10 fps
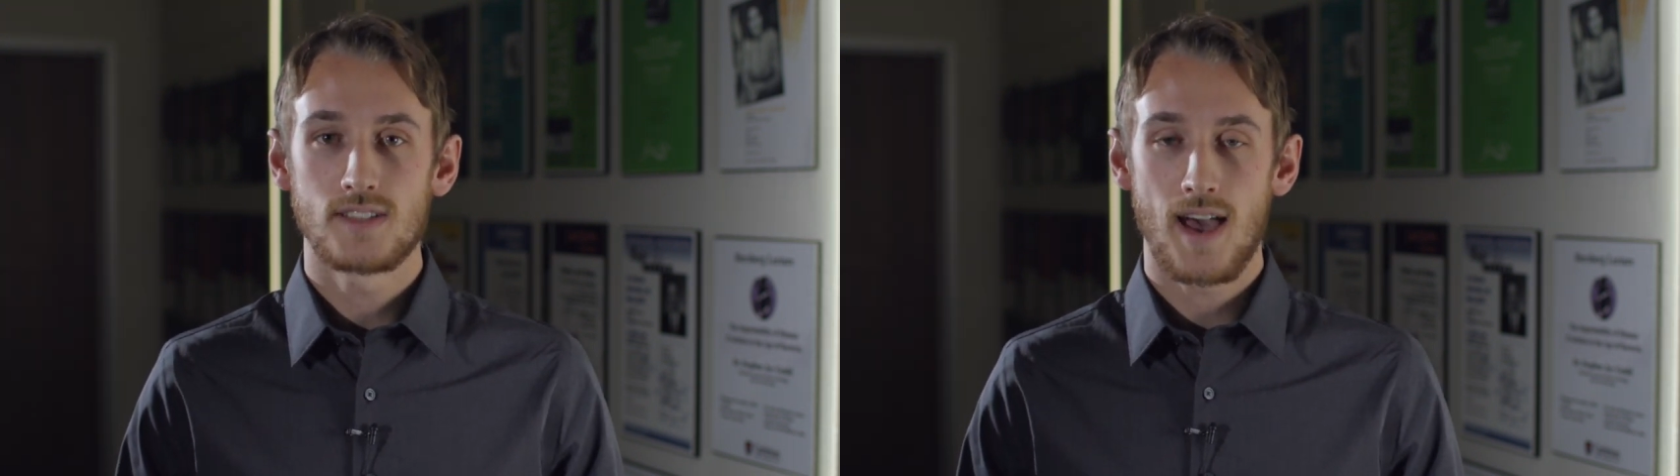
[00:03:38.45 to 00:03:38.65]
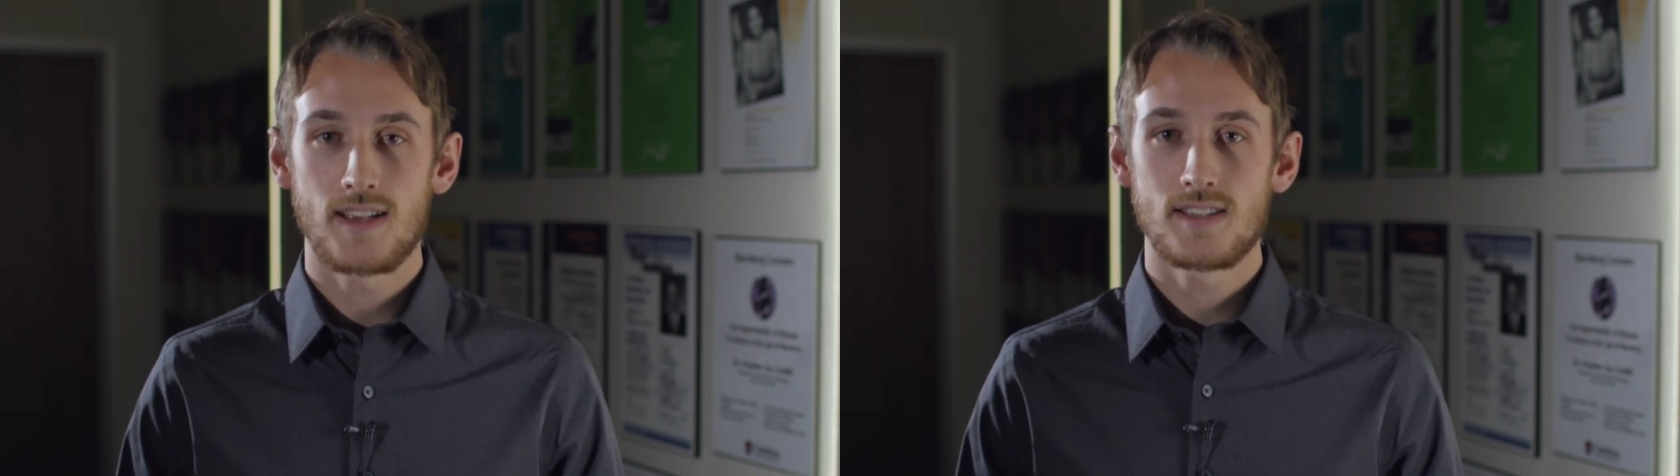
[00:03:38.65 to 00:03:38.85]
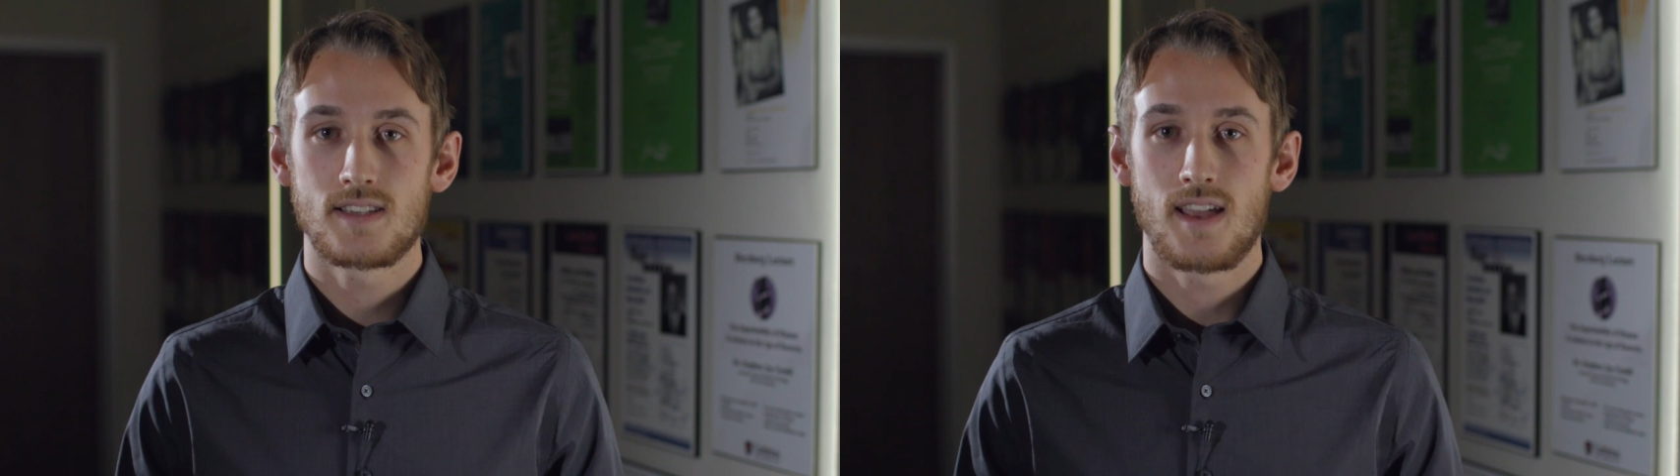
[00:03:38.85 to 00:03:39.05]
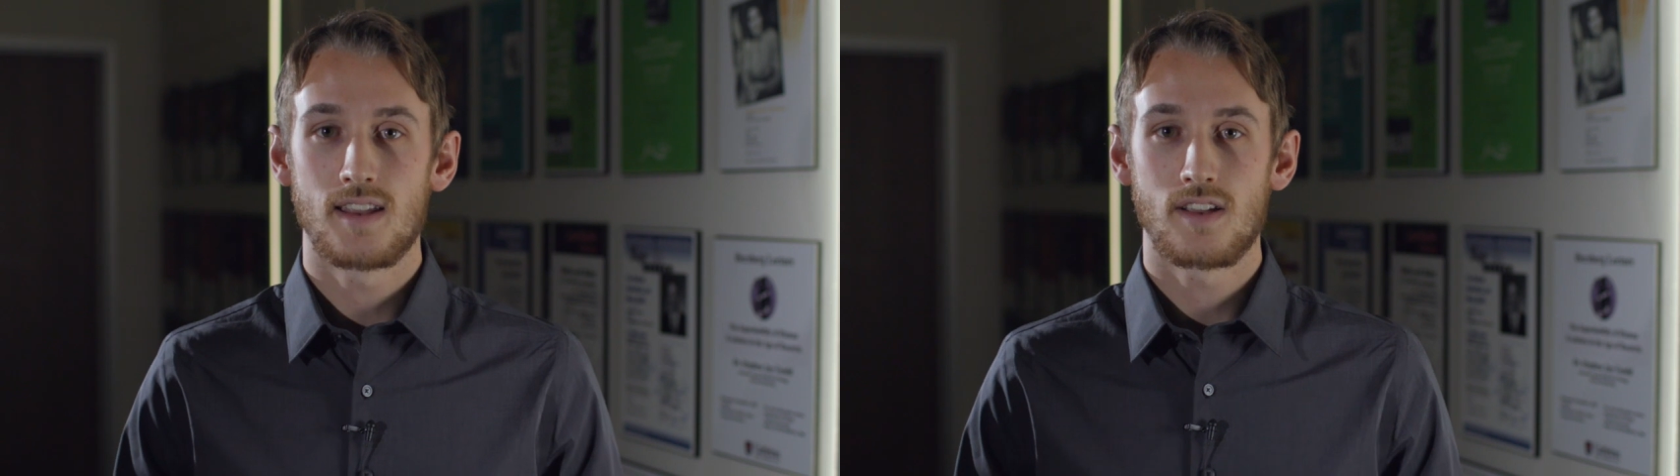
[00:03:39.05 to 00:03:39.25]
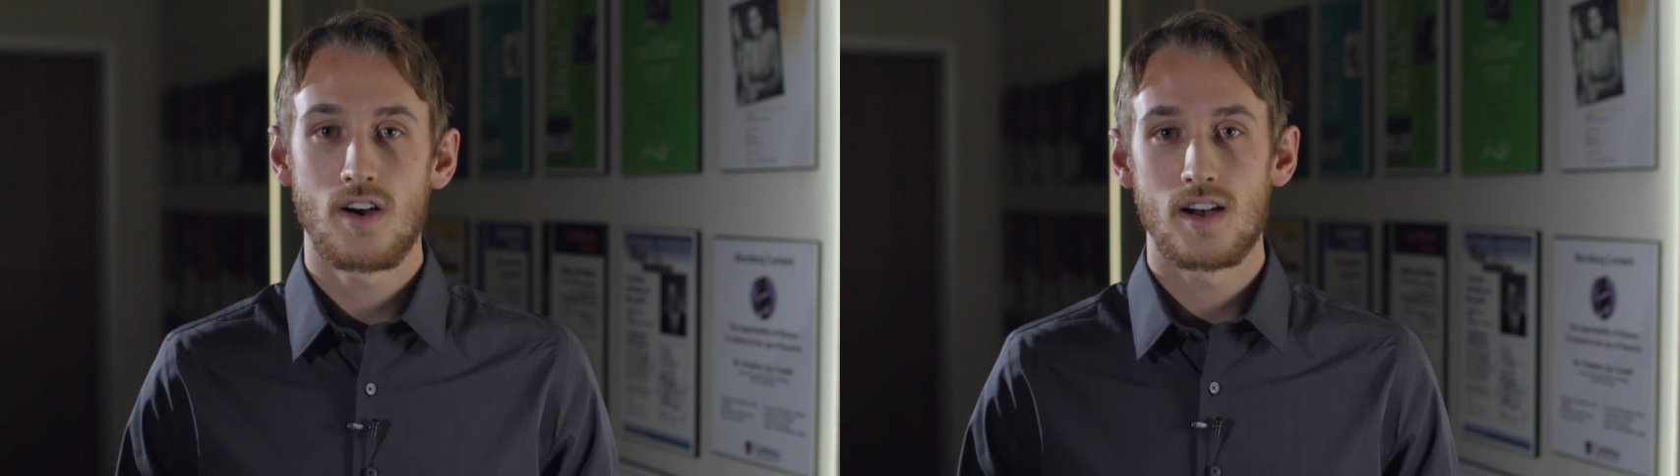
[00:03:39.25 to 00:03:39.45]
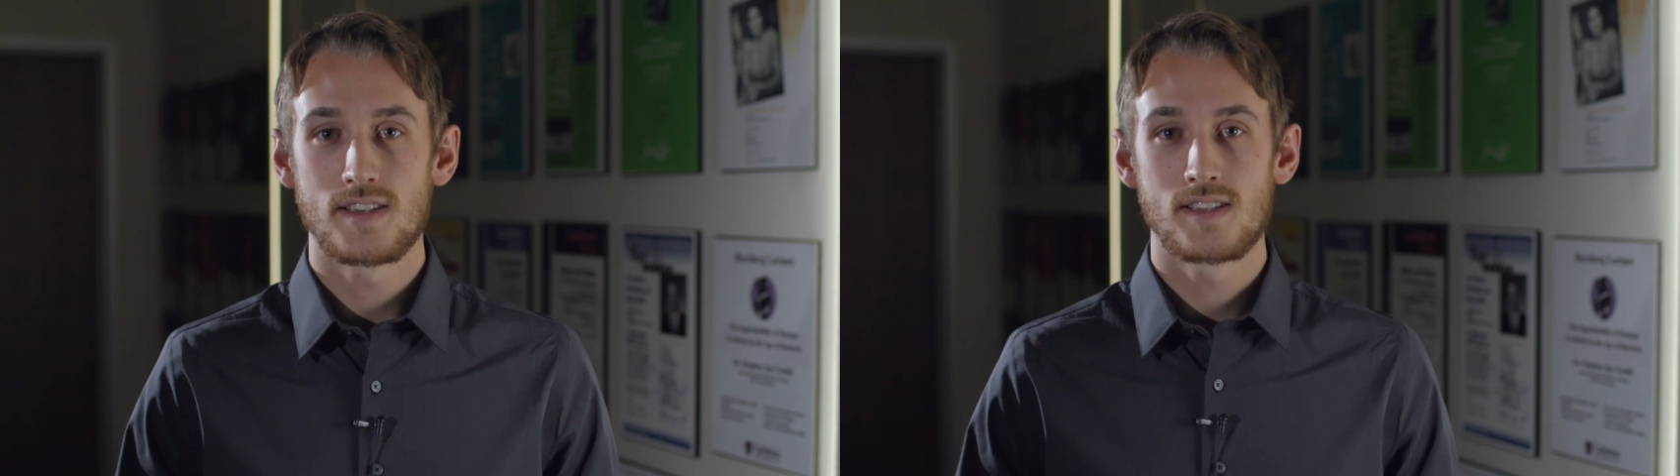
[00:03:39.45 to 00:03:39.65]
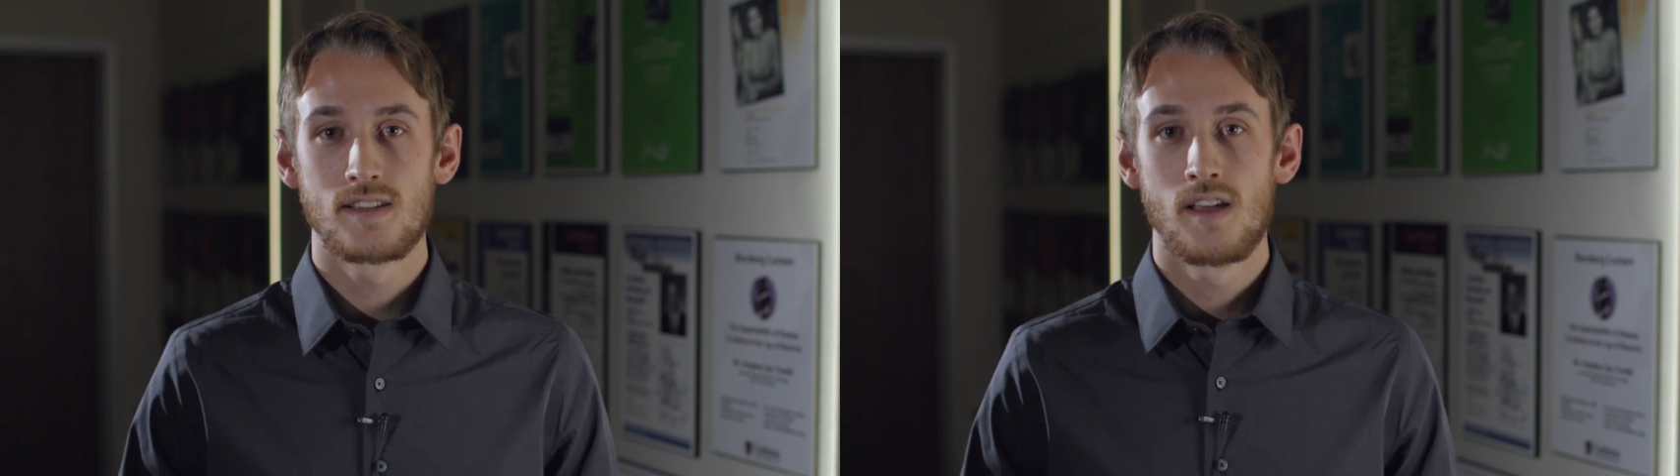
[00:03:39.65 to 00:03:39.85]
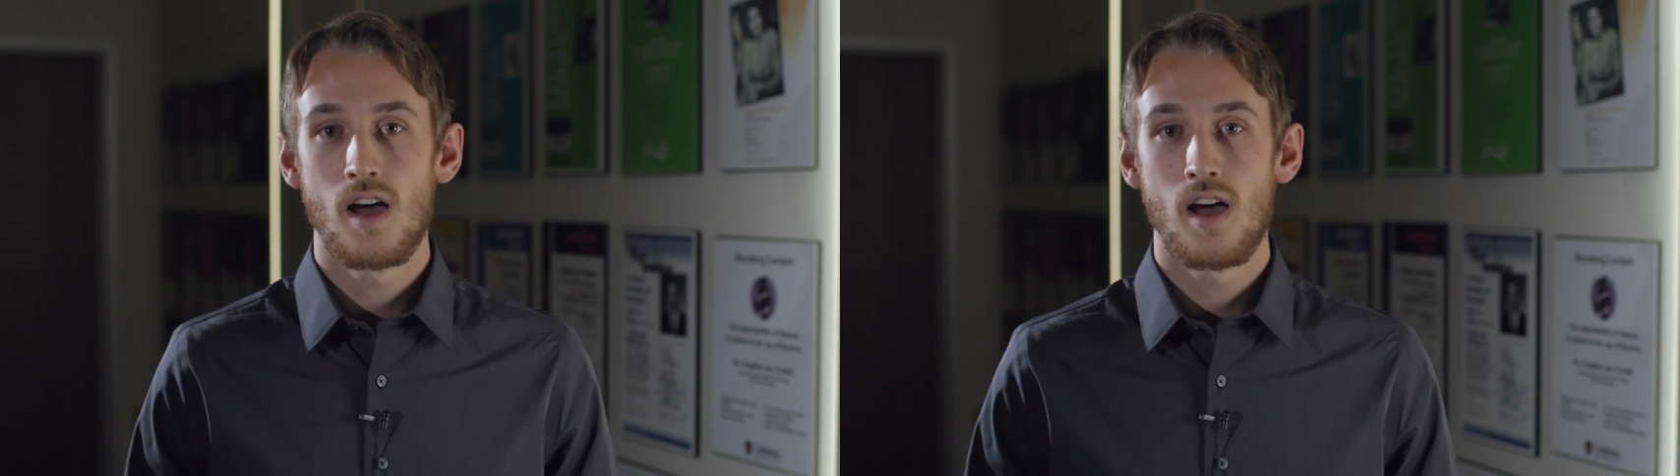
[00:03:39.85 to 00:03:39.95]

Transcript: test, and it costs